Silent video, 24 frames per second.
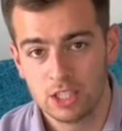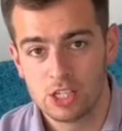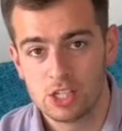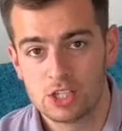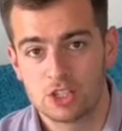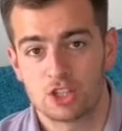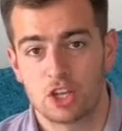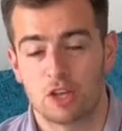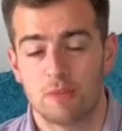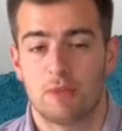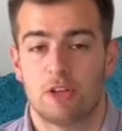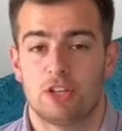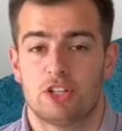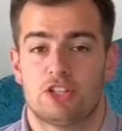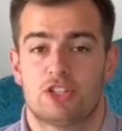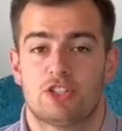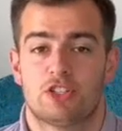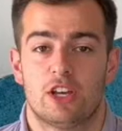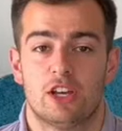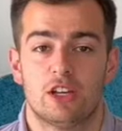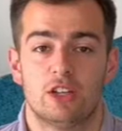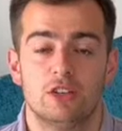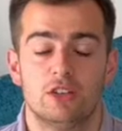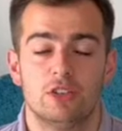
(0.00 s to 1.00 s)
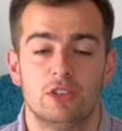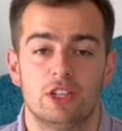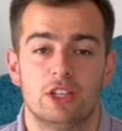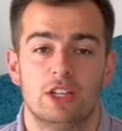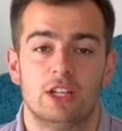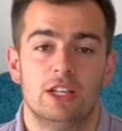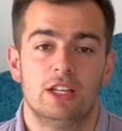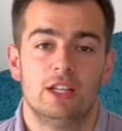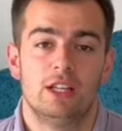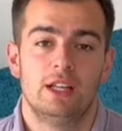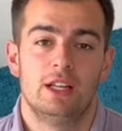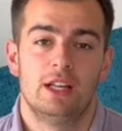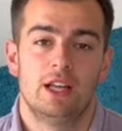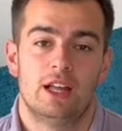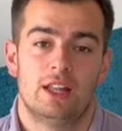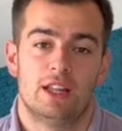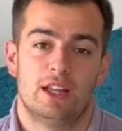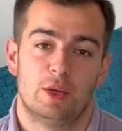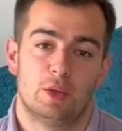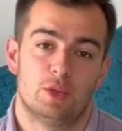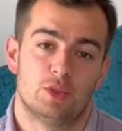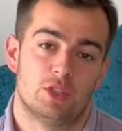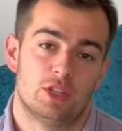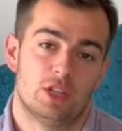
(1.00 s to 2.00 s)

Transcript: So much so that there was